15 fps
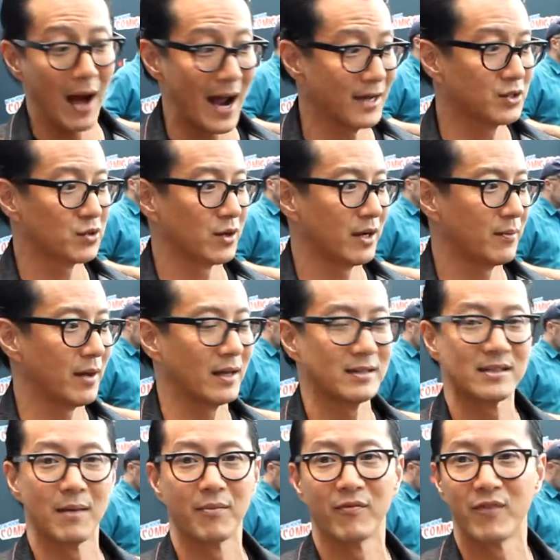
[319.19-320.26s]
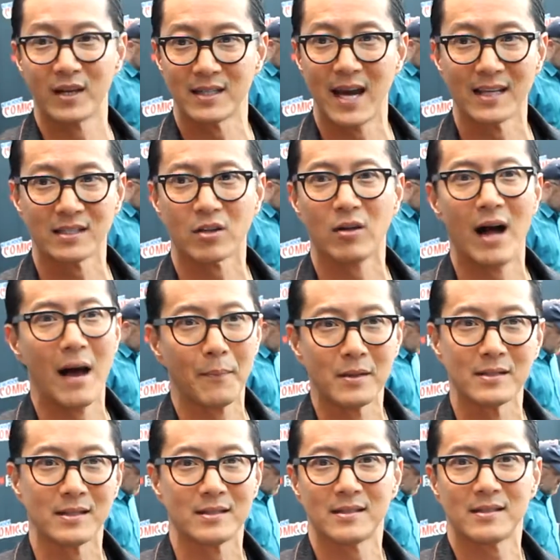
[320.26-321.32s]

I dream and something fantastical happens,